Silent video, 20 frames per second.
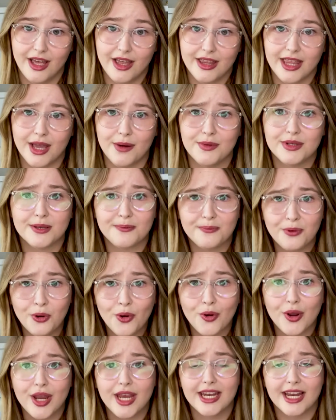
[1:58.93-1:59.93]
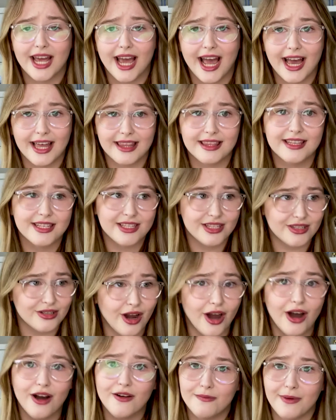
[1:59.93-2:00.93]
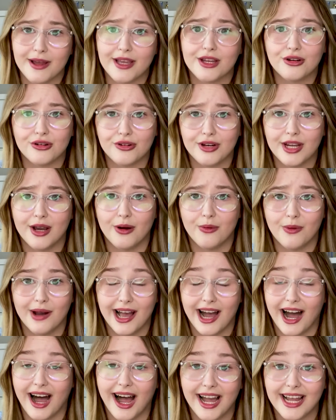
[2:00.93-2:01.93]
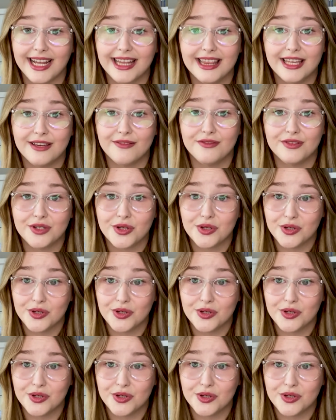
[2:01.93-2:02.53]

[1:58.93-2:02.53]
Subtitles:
There was a point at the start of my career where I lived